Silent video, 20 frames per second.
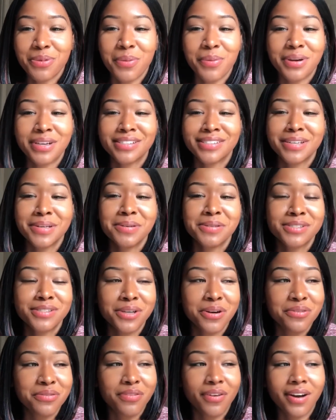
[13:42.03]
because he was
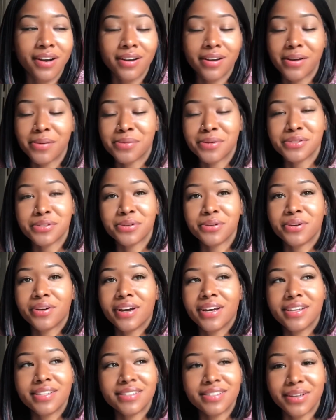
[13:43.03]
so funny, he was so
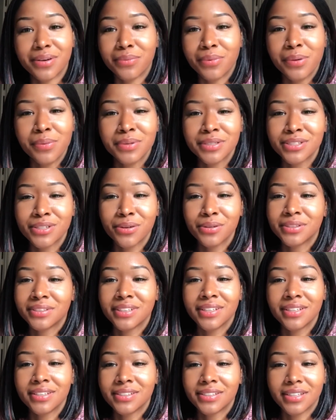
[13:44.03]
crazy, we were so
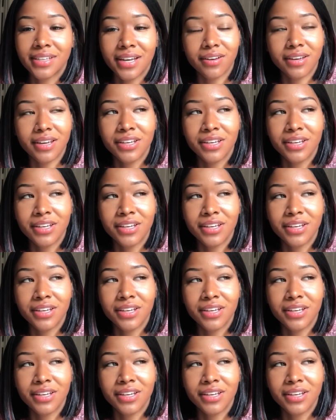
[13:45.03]
silly together.